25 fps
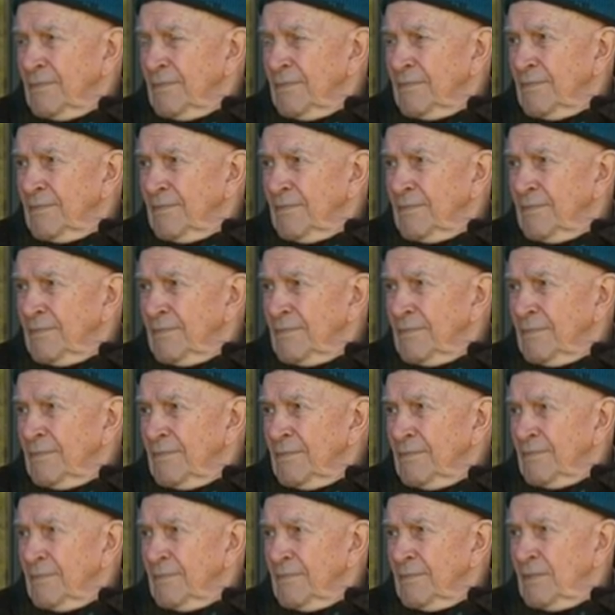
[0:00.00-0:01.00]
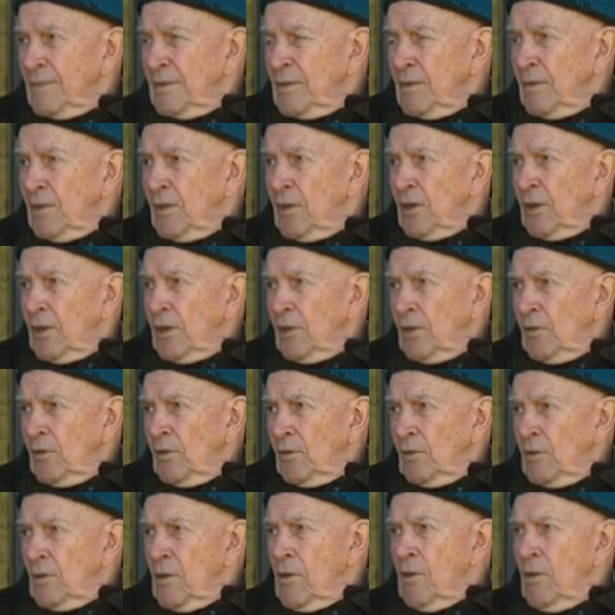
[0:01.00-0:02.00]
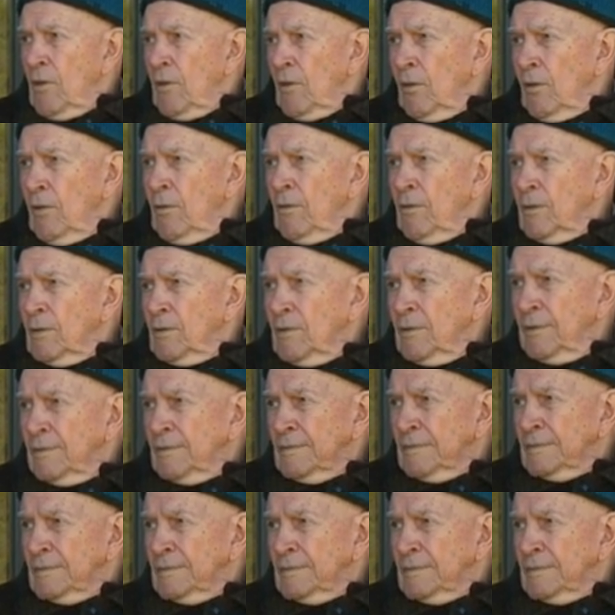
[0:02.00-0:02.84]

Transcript: No words are spoken by the person on screen.